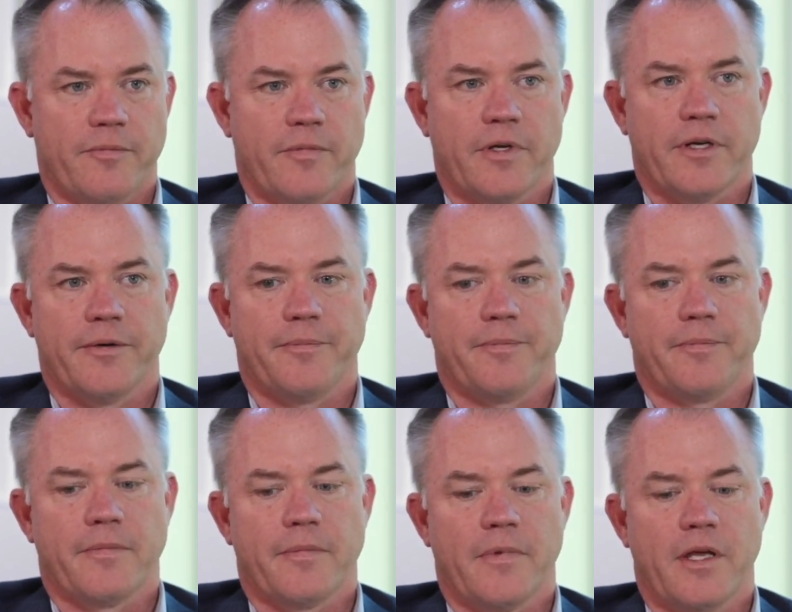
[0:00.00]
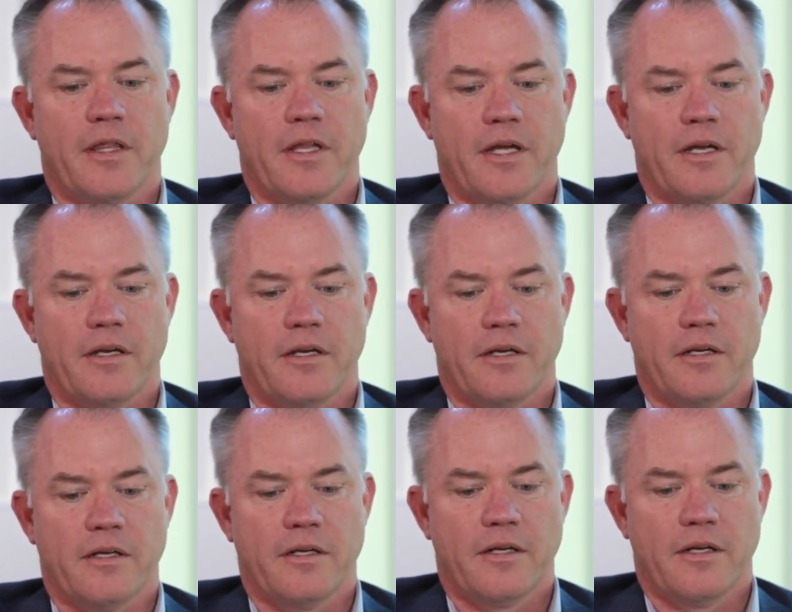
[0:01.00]
And then
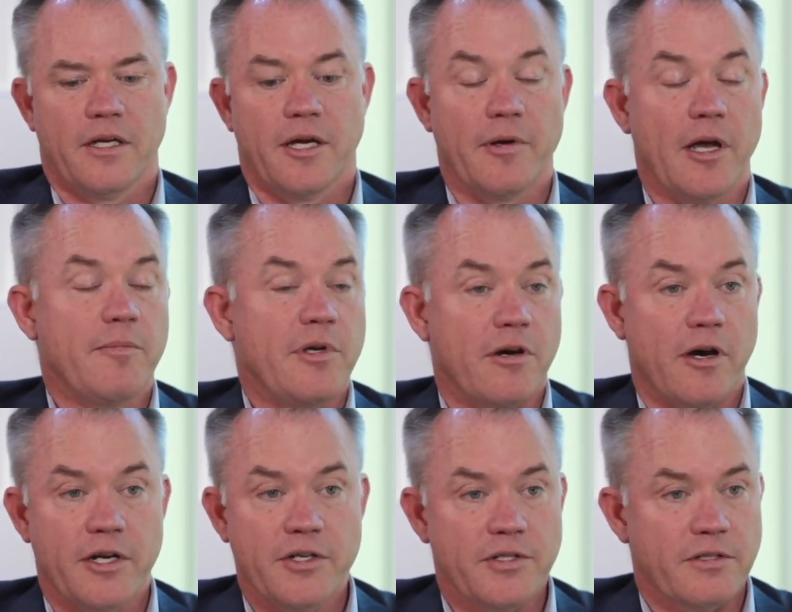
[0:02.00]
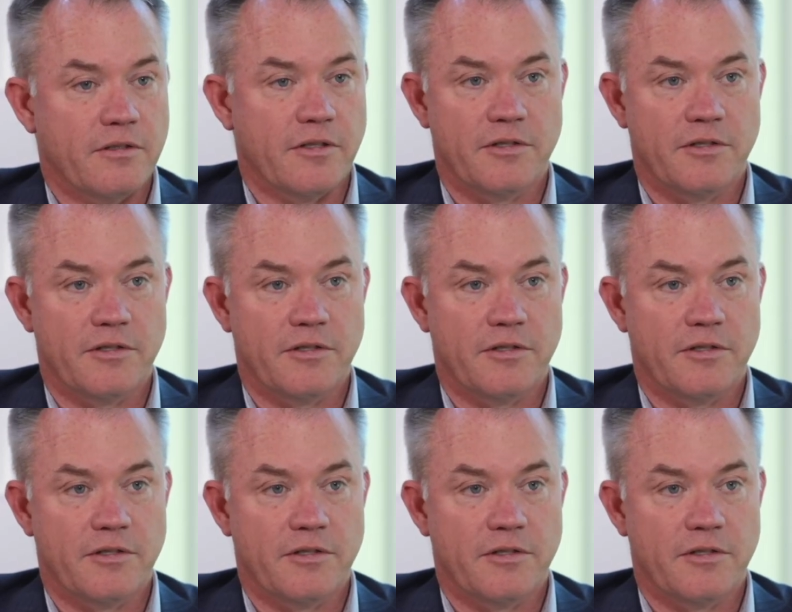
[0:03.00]
and be honest.